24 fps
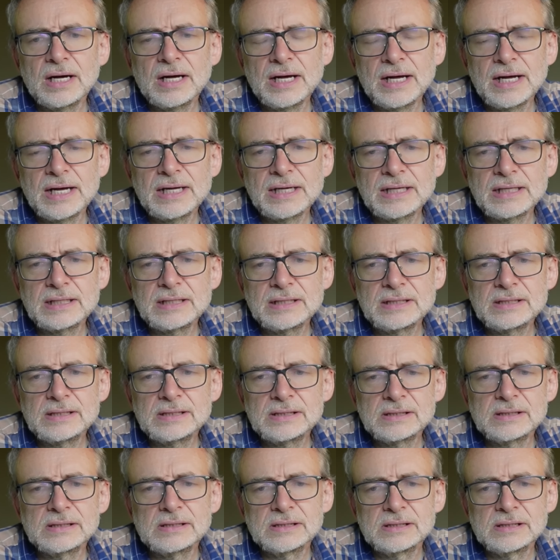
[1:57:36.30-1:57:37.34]

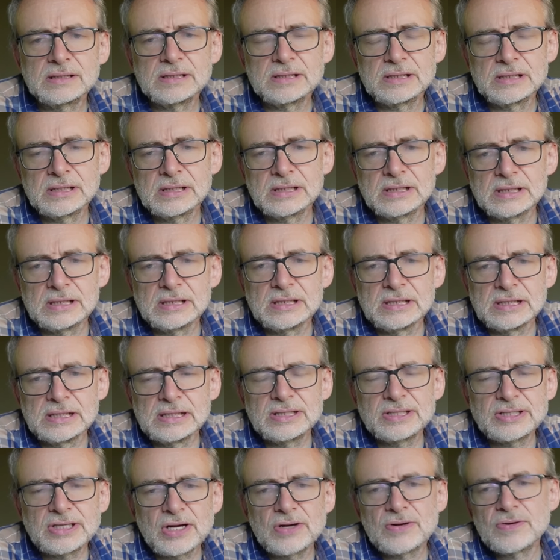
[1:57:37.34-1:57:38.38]
and
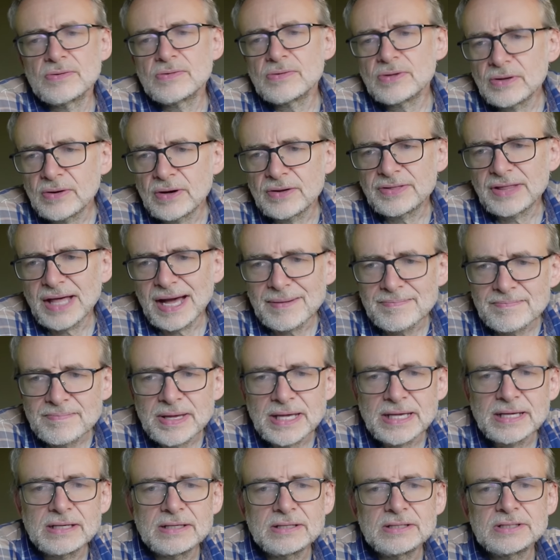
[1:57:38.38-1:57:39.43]
so that
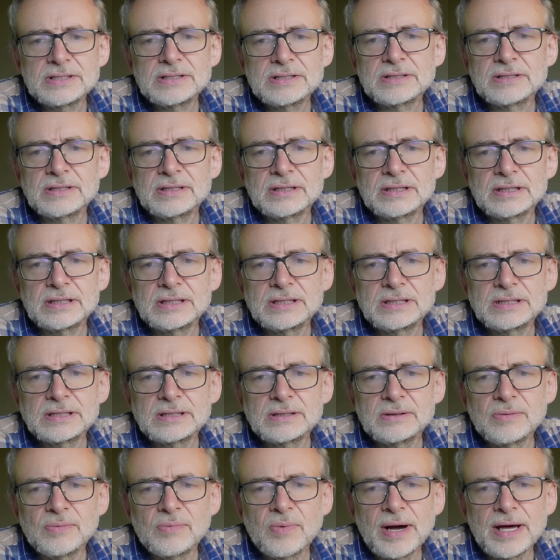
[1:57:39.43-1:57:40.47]
means that
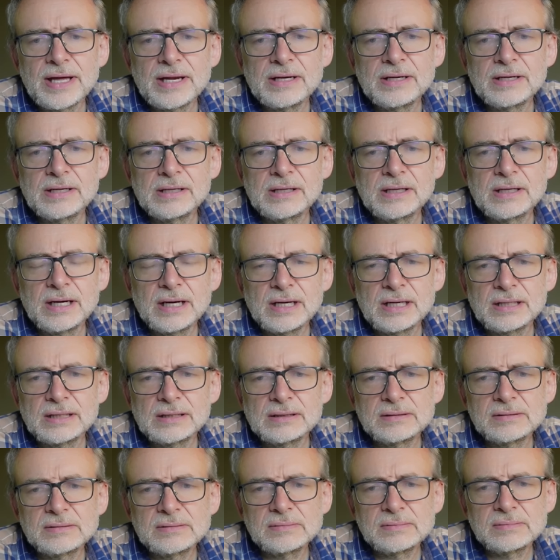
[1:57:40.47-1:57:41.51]
when
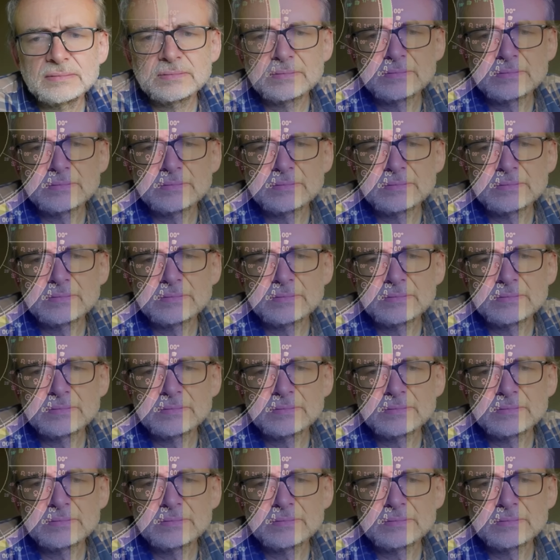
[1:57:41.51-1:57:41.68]
the